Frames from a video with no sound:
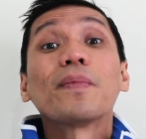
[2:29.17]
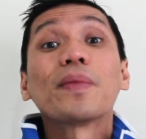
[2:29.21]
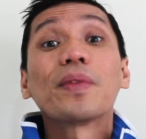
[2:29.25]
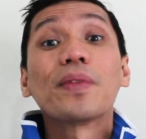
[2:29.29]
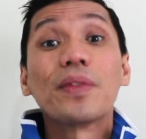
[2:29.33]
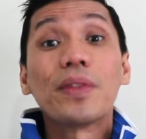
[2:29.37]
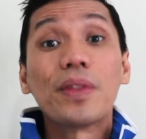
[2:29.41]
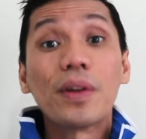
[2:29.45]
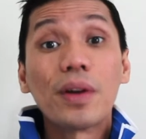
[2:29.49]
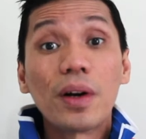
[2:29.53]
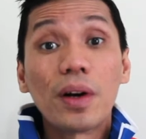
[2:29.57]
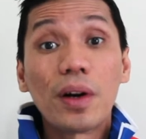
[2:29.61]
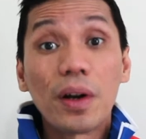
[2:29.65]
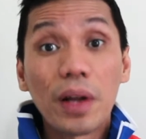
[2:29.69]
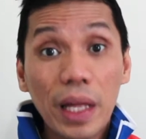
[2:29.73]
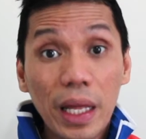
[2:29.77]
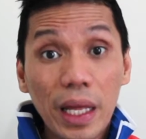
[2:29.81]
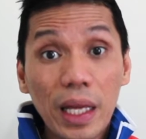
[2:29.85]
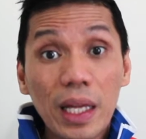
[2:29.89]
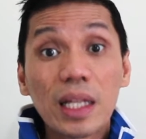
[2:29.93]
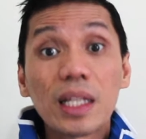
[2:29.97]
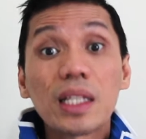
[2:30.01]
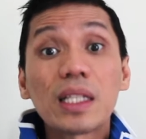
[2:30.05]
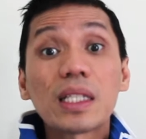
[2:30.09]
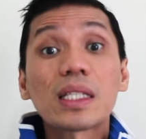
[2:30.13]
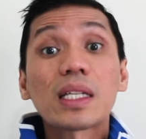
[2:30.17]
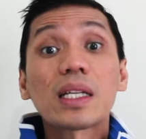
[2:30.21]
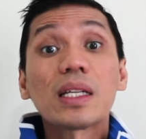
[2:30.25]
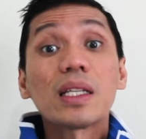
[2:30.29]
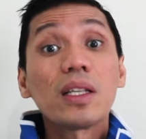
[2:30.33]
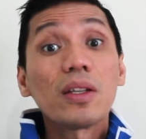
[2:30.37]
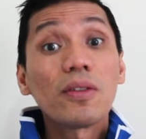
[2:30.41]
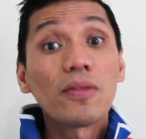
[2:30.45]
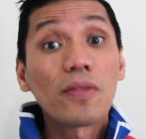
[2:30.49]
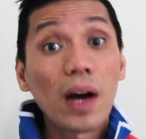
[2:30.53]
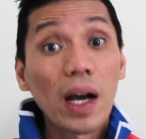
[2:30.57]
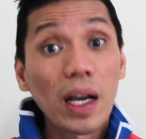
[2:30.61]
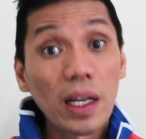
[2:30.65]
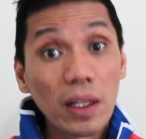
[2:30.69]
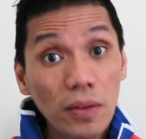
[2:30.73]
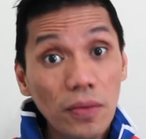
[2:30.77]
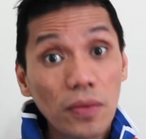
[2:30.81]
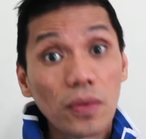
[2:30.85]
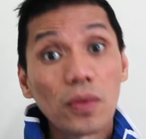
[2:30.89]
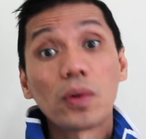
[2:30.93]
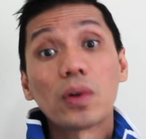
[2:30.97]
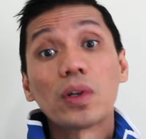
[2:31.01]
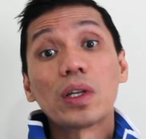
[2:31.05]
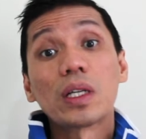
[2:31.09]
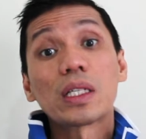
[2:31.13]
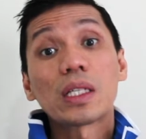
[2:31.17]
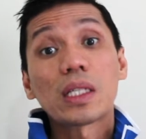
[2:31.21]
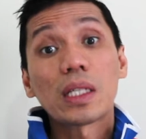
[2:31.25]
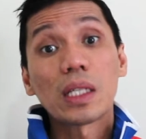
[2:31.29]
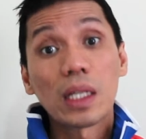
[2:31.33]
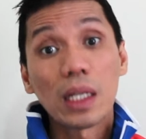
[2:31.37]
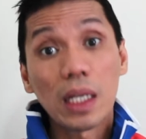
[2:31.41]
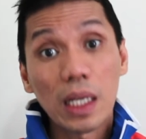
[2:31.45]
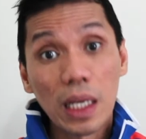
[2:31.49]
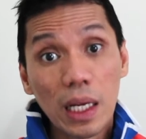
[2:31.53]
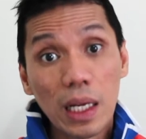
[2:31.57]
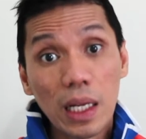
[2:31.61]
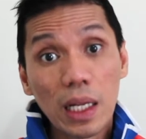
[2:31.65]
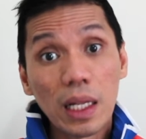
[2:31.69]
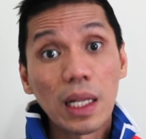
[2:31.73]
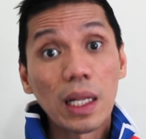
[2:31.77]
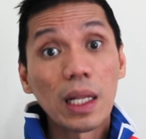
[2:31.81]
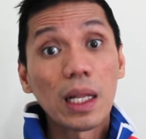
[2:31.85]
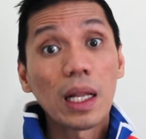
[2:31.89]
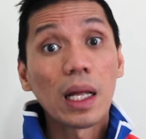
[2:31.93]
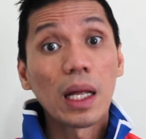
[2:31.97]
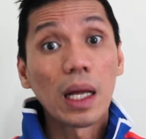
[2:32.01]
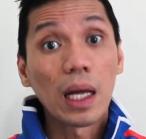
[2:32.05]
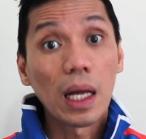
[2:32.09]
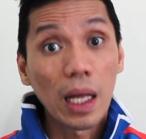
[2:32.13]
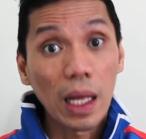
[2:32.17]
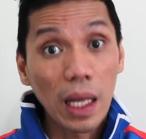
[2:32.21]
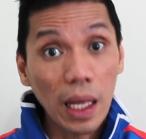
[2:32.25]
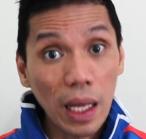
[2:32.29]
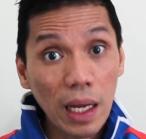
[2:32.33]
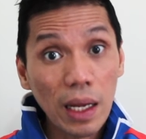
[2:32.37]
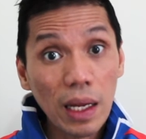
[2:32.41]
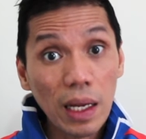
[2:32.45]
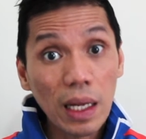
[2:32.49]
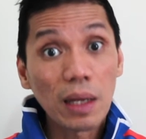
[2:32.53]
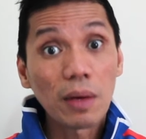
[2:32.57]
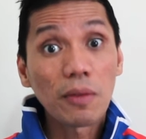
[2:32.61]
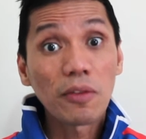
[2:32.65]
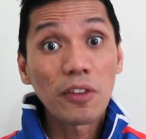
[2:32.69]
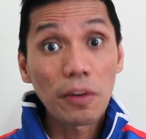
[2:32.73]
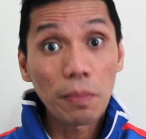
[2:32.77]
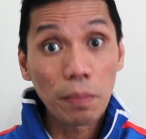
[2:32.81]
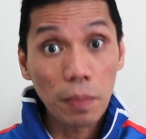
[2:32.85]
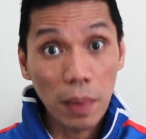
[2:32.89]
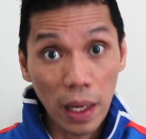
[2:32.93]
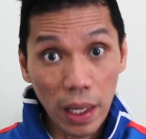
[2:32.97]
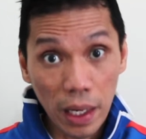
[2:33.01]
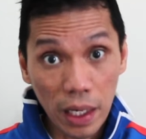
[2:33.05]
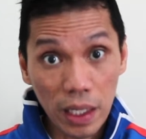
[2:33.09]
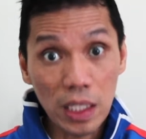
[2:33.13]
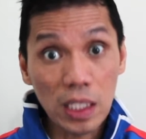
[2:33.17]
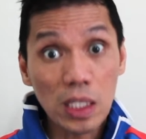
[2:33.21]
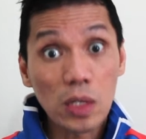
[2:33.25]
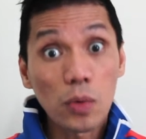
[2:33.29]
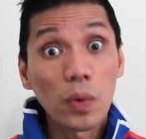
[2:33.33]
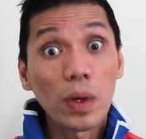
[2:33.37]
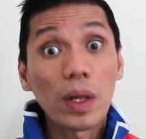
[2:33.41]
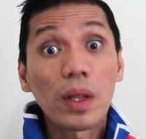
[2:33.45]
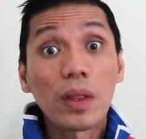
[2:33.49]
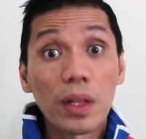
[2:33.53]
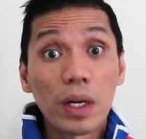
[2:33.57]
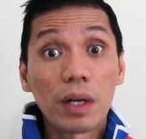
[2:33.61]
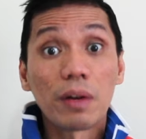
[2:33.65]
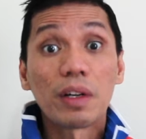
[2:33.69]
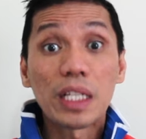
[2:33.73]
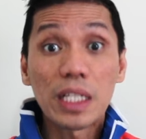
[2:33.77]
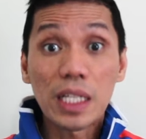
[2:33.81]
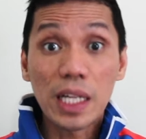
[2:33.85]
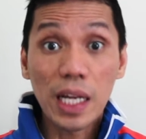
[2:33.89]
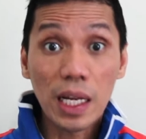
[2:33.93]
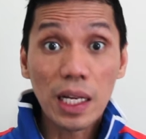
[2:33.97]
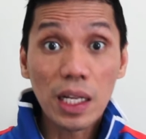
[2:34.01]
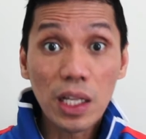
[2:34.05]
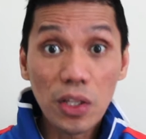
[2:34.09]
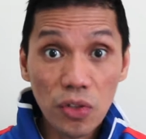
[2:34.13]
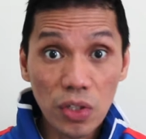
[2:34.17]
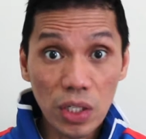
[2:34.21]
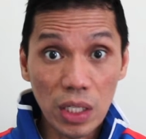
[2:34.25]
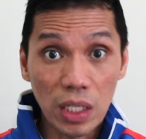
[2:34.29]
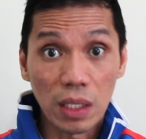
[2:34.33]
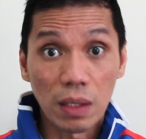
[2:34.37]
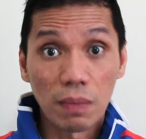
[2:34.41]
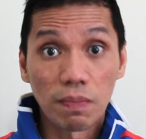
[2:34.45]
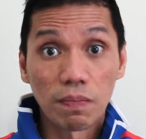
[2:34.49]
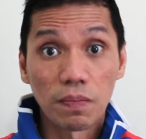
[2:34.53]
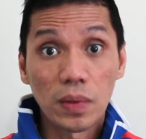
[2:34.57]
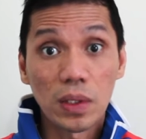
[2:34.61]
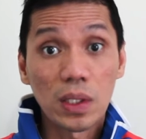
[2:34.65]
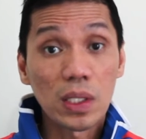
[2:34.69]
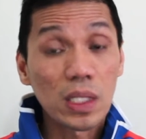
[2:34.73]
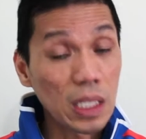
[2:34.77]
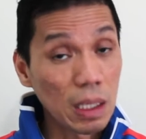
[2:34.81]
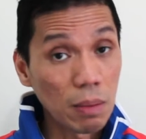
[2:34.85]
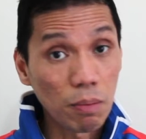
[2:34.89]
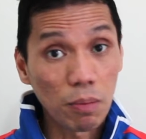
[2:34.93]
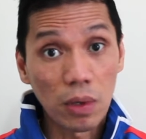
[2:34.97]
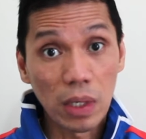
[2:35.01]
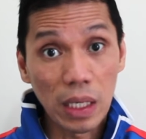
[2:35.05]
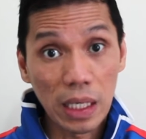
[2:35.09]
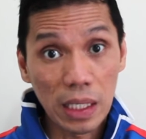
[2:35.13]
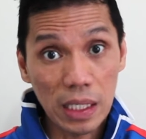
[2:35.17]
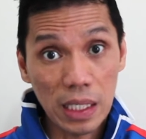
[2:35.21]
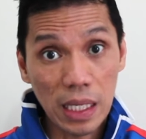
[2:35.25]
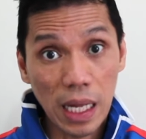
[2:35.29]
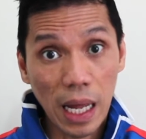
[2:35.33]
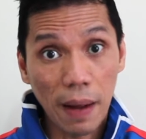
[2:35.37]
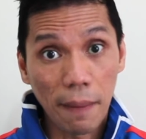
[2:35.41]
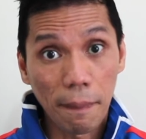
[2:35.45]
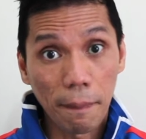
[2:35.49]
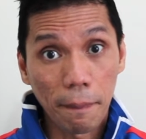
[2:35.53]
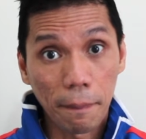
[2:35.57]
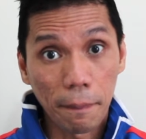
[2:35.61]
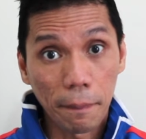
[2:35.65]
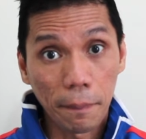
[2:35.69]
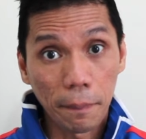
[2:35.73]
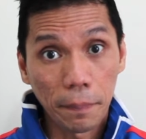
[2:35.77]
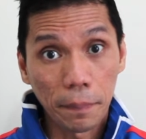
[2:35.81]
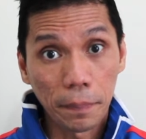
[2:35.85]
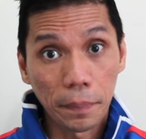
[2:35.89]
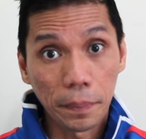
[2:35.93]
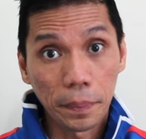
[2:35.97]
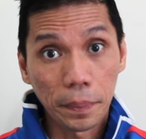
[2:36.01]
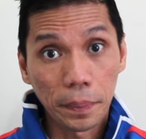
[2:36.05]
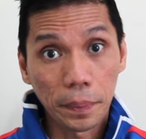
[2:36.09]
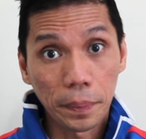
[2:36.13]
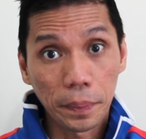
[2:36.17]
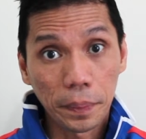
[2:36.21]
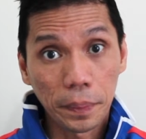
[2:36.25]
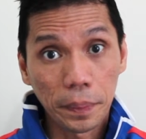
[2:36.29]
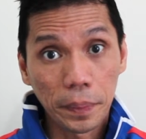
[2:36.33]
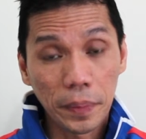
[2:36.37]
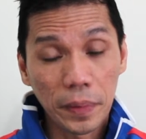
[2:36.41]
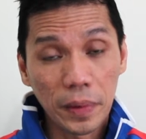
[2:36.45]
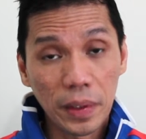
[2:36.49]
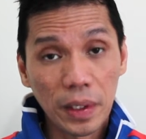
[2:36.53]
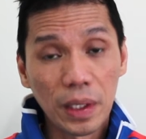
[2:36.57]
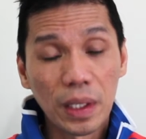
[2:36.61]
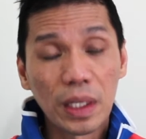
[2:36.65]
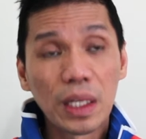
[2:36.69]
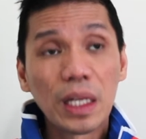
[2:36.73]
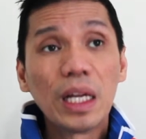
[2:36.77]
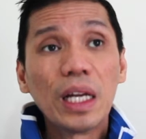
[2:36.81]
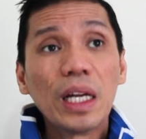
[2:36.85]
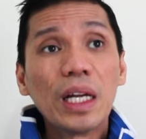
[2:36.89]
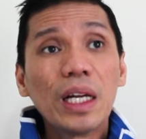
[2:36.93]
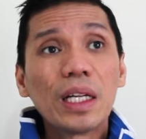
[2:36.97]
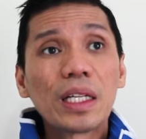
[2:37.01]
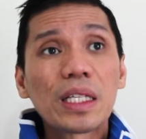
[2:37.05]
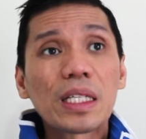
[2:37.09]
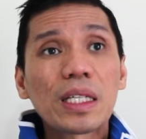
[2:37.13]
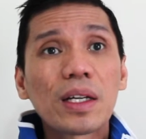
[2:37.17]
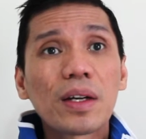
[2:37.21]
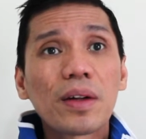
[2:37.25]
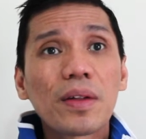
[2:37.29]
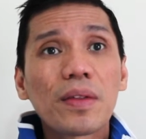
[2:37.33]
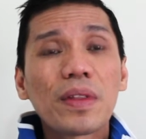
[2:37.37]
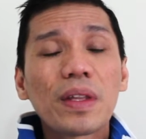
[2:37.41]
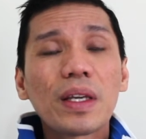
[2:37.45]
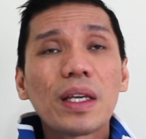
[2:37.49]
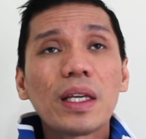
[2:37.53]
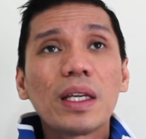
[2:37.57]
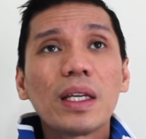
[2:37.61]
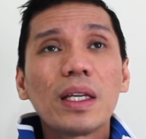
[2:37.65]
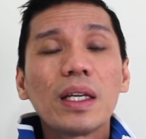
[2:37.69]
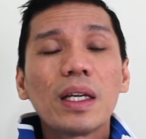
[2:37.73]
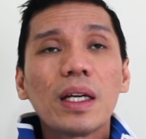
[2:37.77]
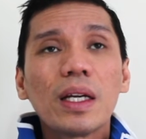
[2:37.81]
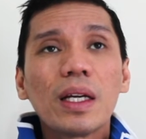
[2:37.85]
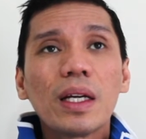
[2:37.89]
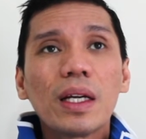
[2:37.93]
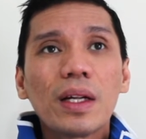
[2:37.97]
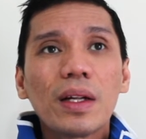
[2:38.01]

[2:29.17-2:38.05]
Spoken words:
There is a divine force in every place where there is energy, simple as that. Yeah. So the